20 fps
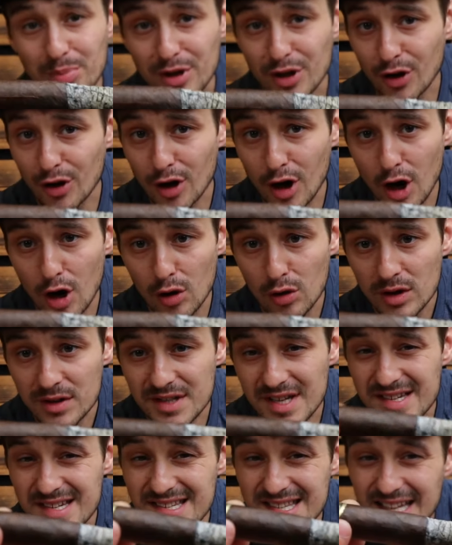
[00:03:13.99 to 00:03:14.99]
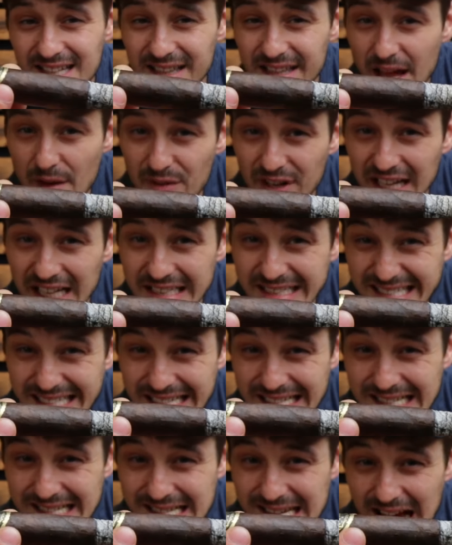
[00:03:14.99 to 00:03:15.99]
Puro. This is the
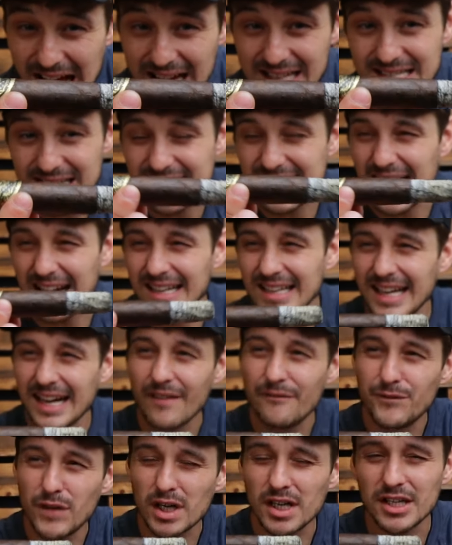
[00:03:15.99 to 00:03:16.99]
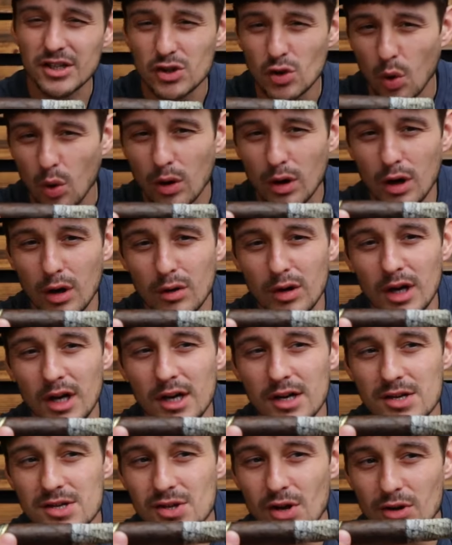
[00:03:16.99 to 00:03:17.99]
1118 size. It's kind of like a funky Toro.
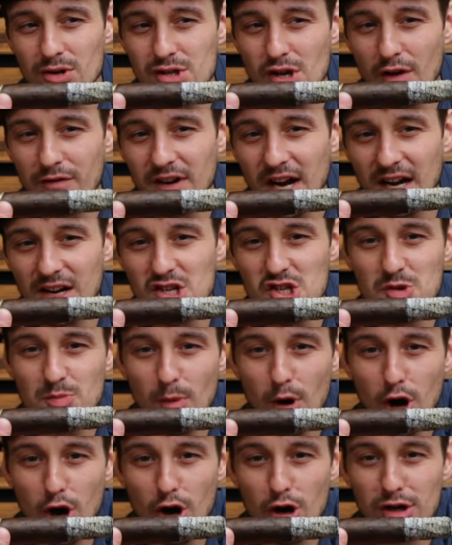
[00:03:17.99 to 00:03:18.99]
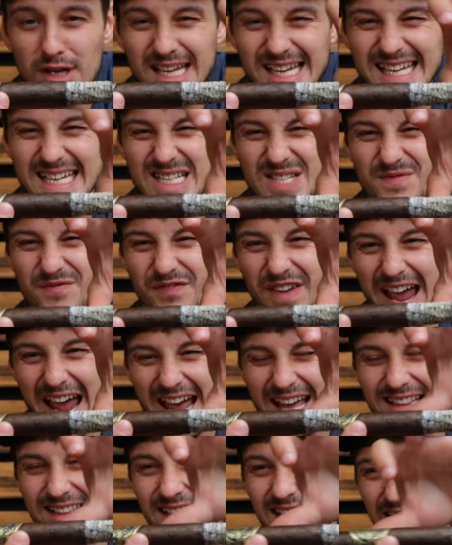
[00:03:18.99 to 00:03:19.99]
Starts off kind of small, gets
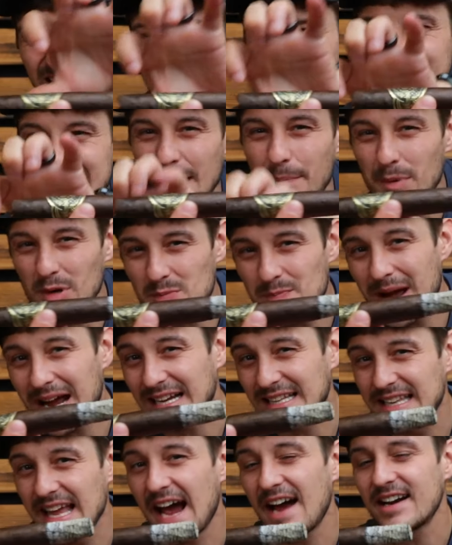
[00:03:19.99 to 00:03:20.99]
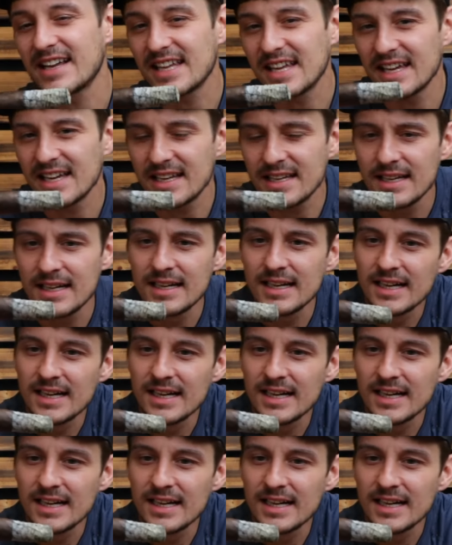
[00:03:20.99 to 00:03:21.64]
fat, and then kind of tapers back down again.